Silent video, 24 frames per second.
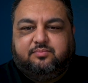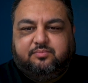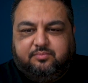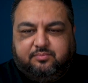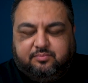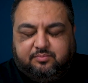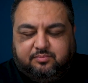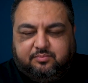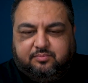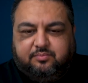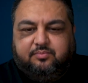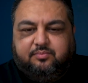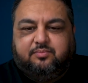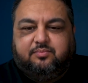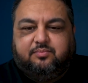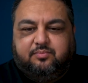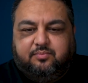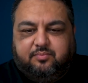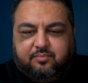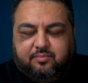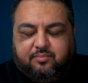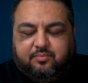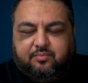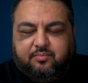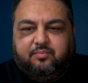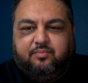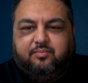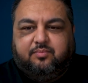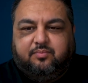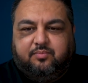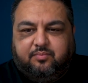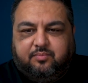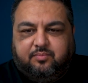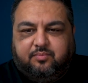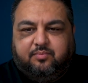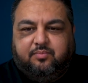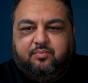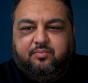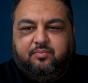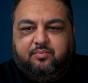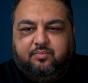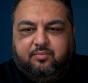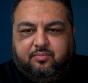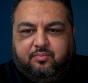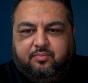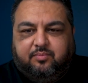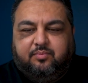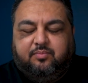
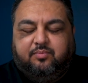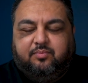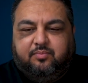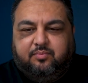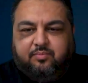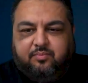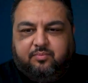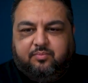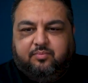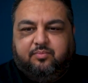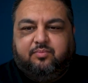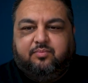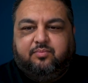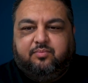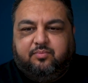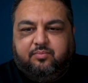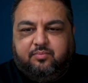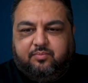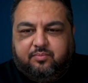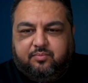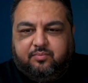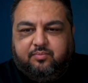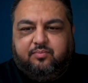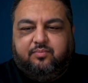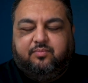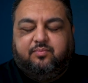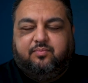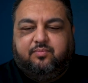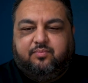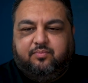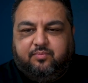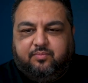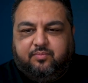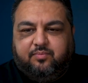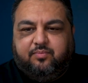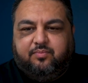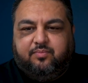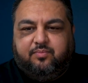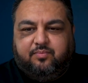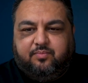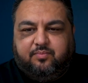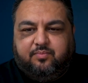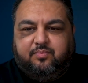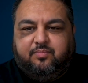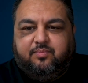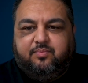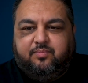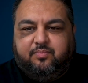
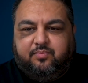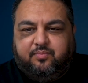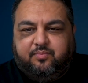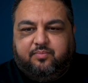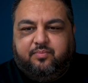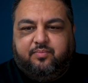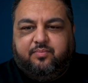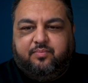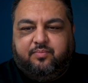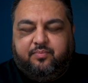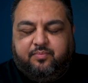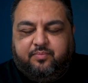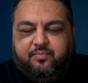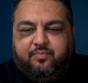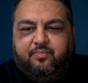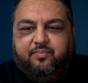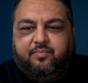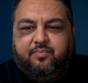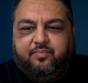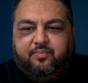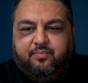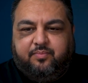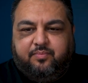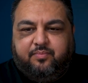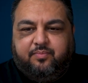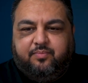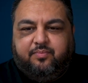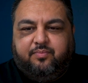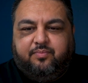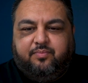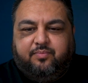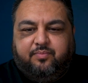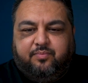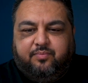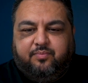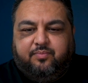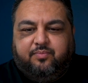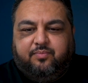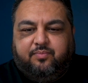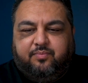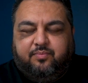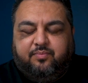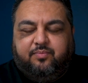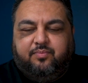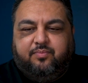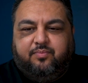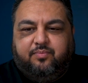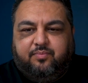
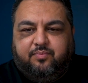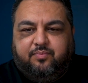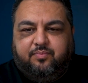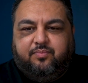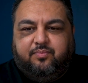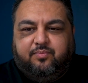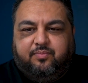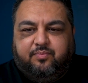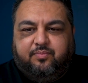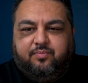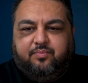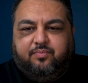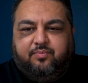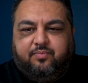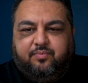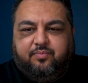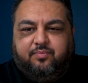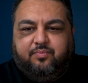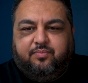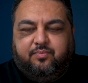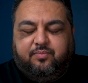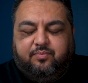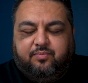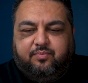(not speaking)